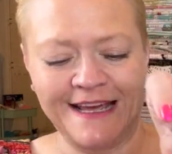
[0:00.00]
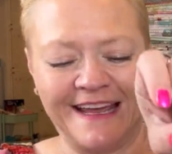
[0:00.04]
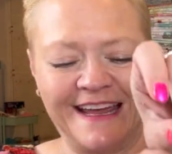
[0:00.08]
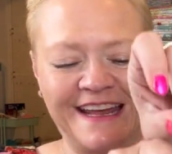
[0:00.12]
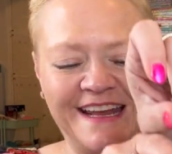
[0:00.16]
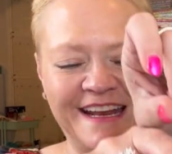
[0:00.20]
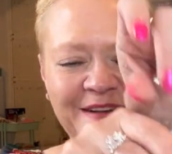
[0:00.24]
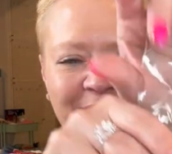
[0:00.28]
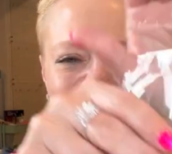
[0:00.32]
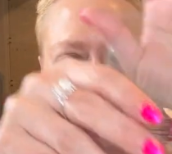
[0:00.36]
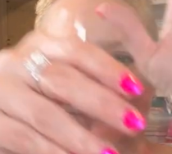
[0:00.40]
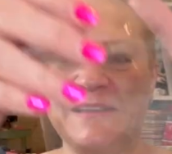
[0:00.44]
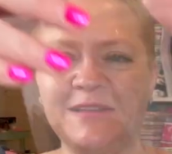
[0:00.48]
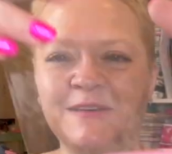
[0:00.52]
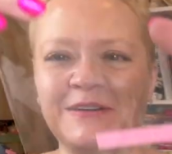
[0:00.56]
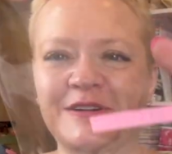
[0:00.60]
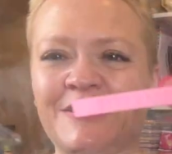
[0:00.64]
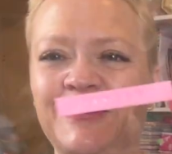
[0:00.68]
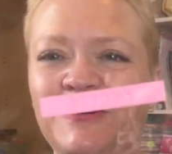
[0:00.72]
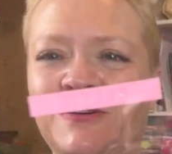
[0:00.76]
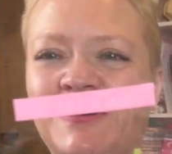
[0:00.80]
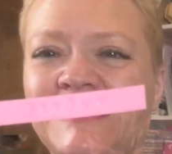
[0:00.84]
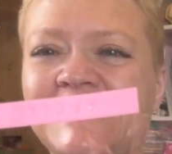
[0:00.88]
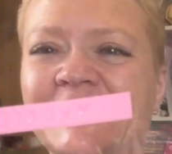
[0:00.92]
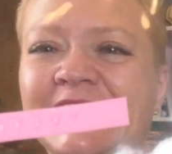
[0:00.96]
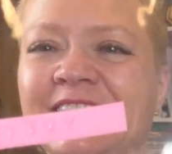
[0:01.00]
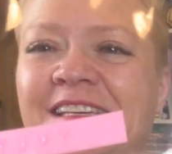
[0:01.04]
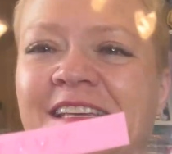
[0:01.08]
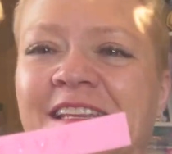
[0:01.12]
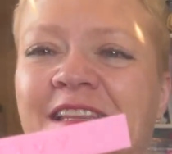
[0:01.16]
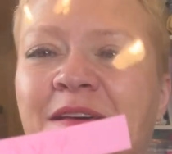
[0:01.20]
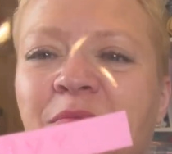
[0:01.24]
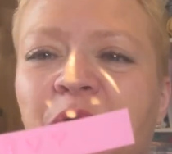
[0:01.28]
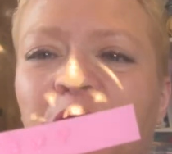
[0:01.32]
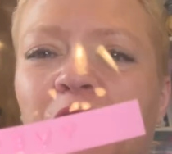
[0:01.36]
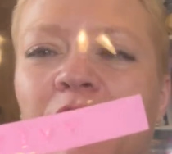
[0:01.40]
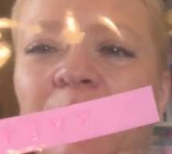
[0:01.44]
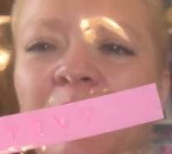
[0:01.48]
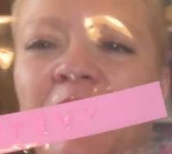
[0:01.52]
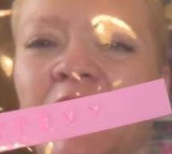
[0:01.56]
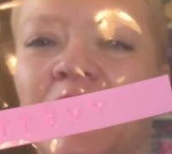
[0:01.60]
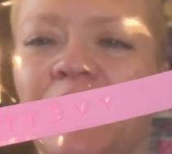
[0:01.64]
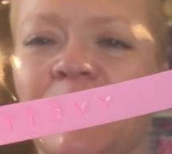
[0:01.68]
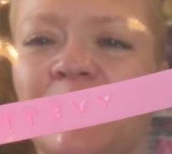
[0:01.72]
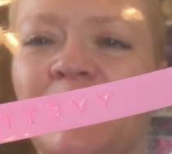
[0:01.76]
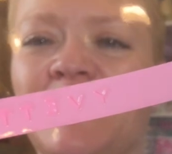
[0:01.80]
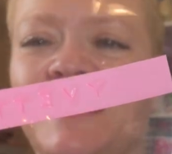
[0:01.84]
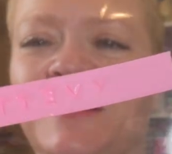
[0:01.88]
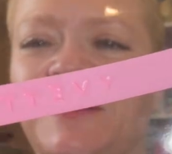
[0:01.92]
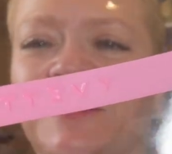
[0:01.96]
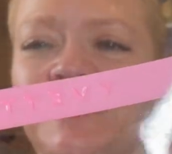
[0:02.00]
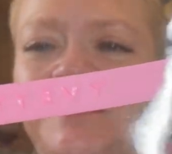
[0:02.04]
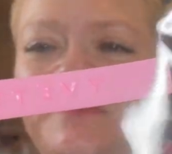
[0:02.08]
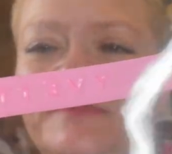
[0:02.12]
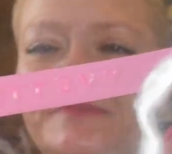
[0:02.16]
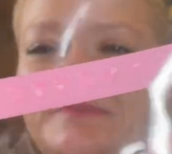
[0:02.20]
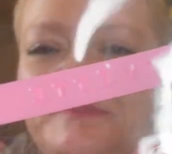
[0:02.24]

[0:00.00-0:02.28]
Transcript: Anyway, look, you can see them on the bottom there.